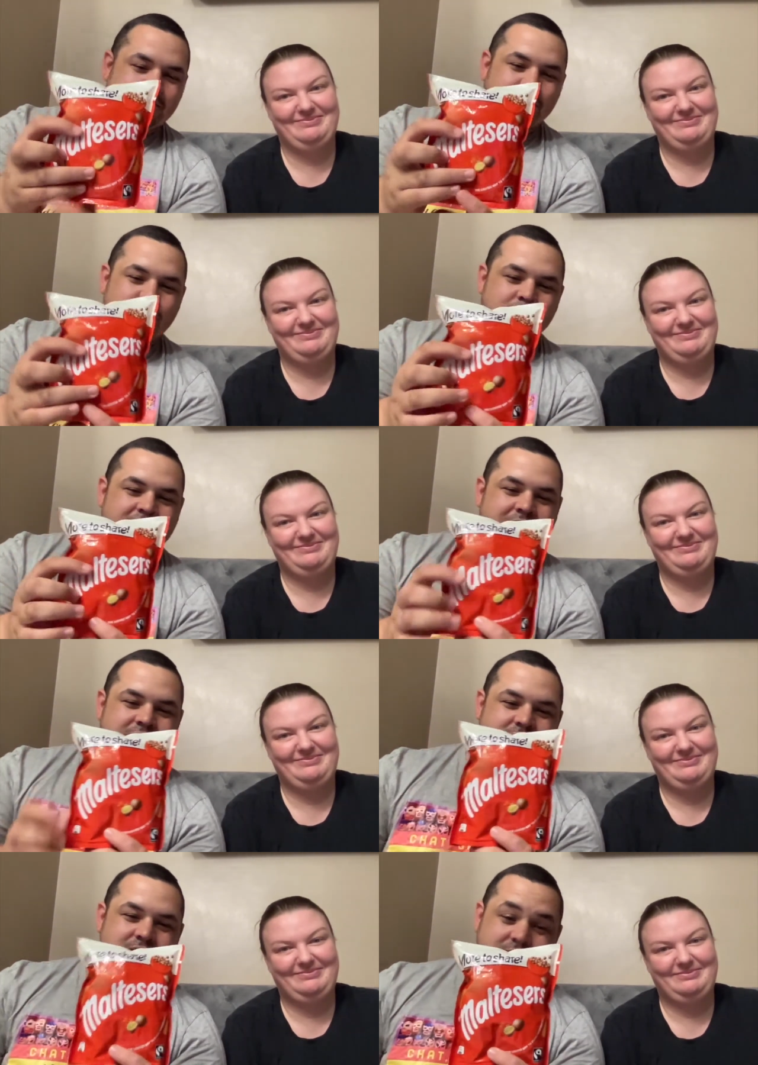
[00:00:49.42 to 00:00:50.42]

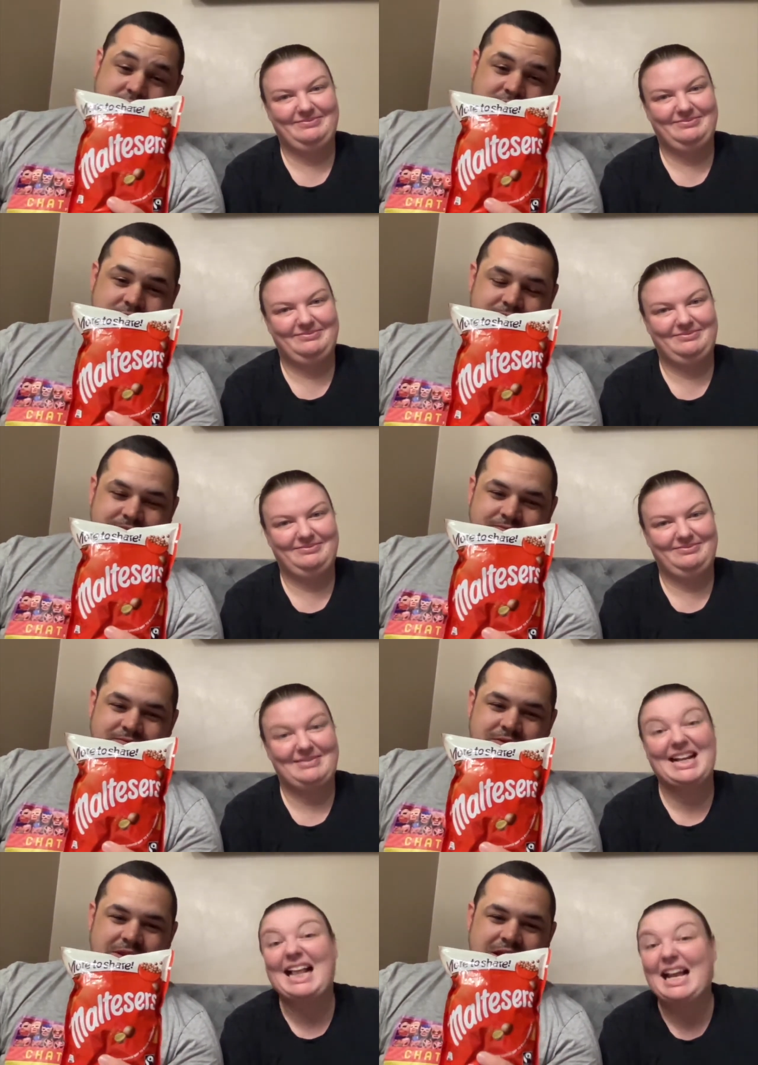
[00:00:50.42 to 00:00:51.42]
Speaker 1: Maltesers.
Speaker 2: A
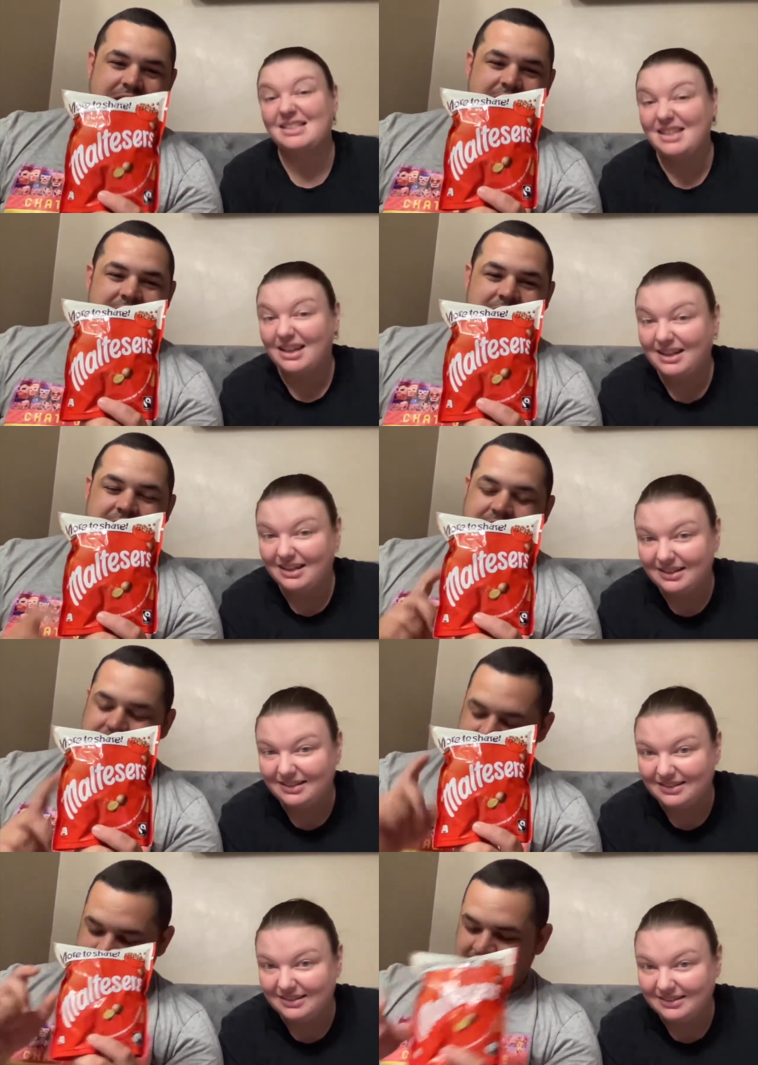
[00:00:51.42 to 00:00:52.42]
classic.
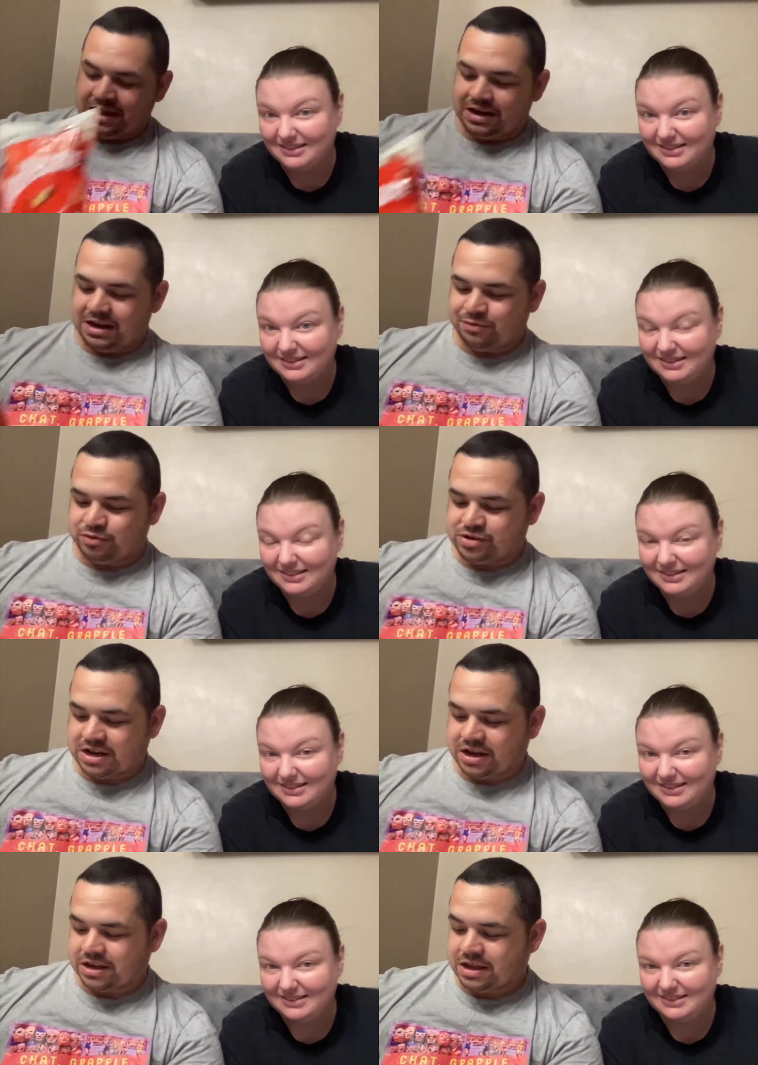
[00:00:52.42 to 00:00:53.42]
Speaker 1: Elite level
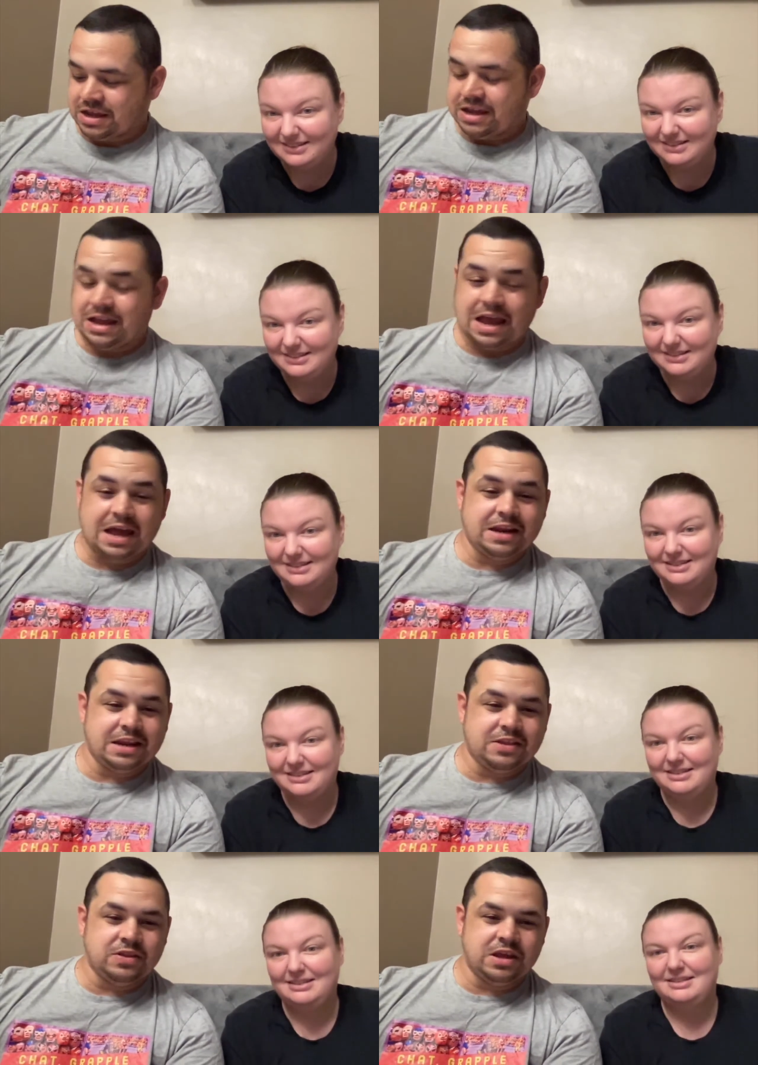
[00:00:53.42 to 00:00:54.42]
snack. And
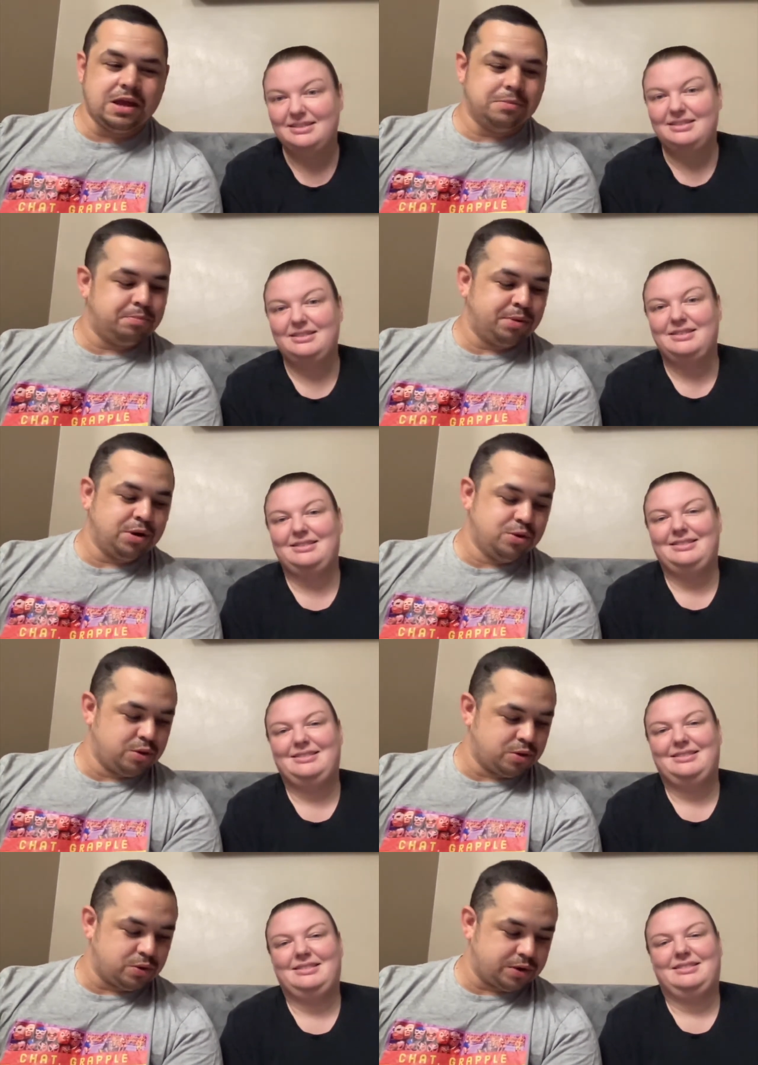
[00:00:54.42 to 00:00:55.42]
in the blue
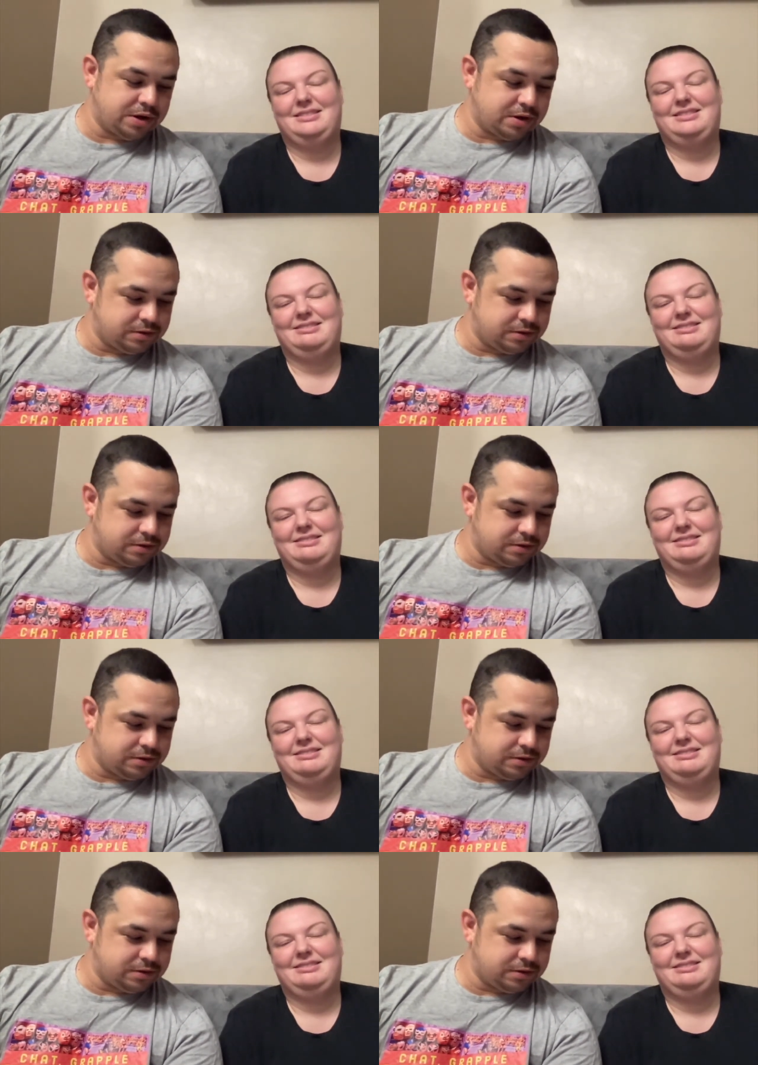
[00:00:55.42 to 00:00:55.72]
corner,